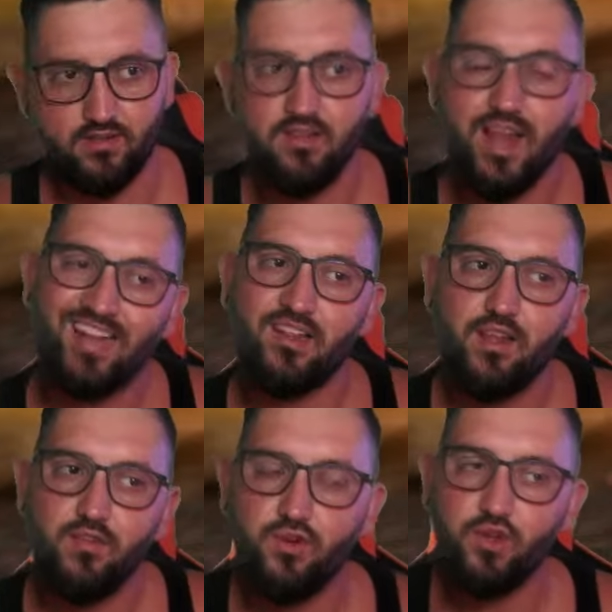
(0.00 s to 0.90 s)

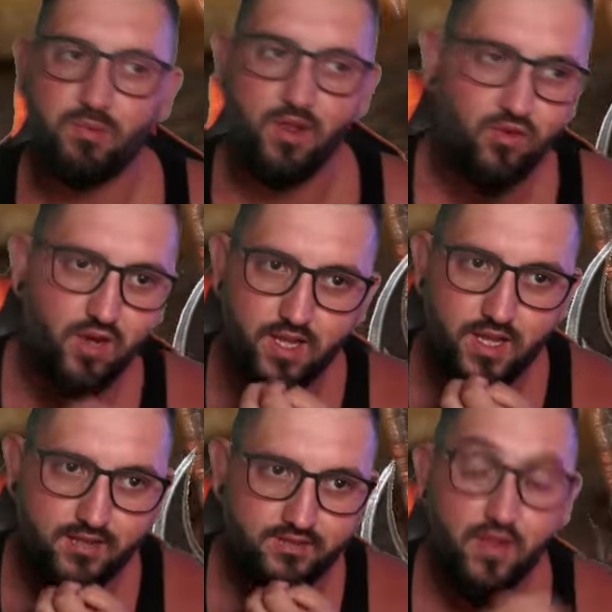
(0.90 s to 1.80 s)
slightly free-to-play
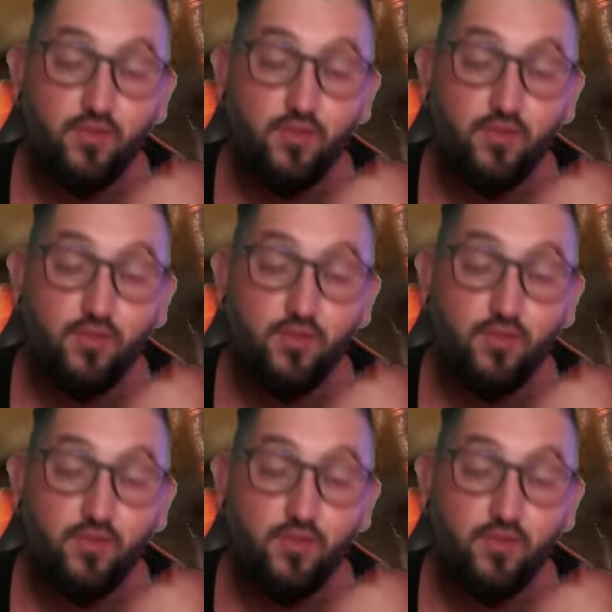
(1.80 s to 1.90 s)
friendly is